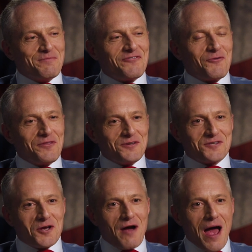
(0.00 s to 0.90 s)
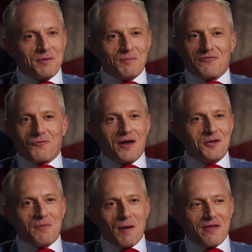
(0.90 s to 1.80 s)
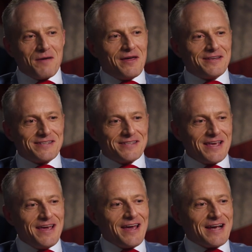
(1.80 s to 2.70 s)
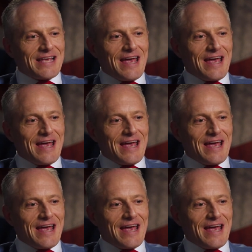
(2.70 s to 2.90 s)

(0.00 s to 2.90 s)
before this show happened, before I knew about plant medicines, because yeah.